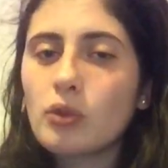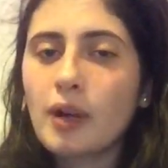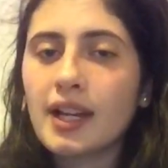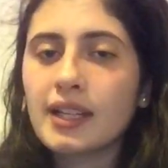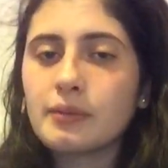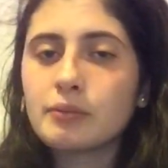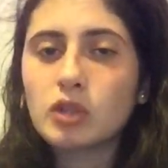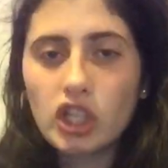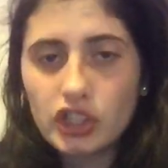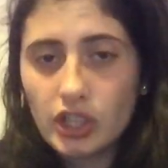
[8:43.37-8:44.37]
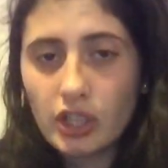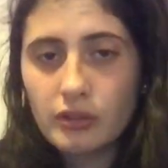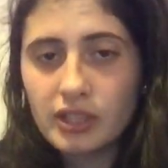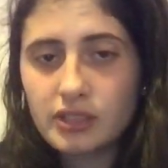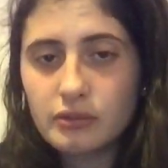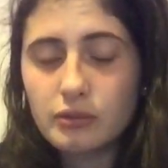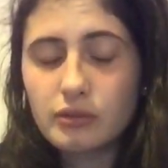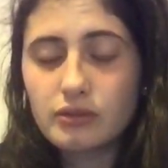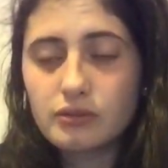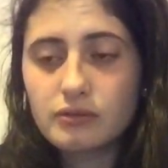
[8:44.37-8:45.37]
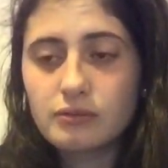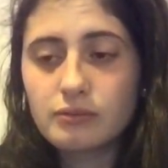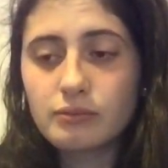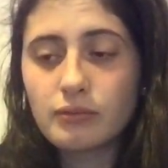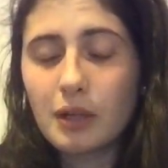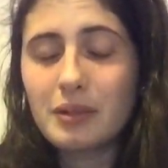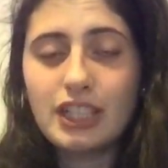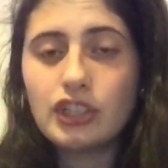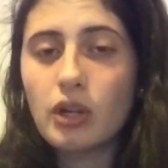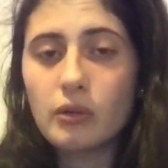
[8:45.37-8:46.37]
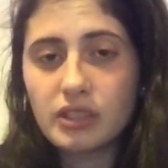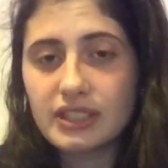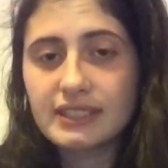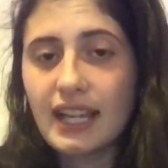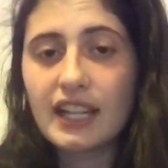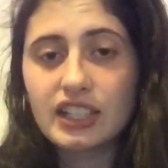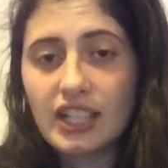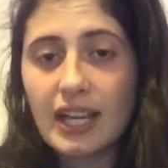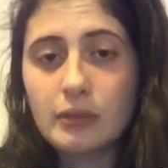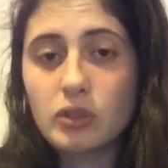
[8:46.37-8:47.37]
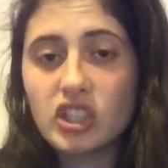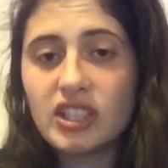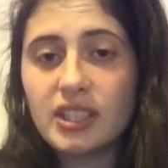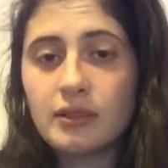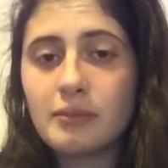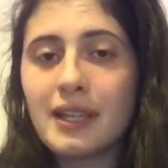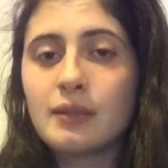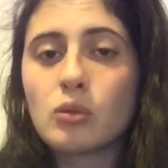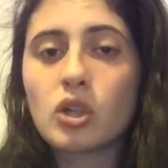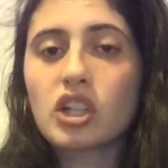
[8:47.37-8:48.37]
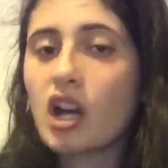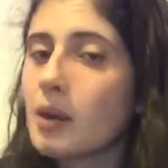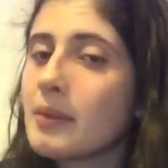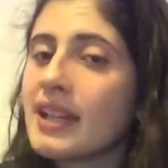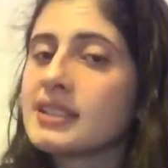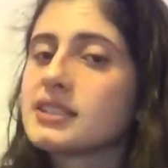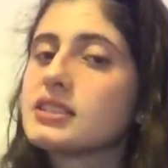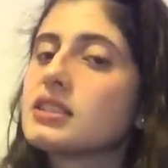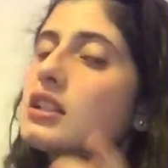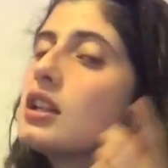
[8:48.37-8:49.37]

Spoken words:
My brother noticed. I mean, he noticed the entire time, but he made more comments.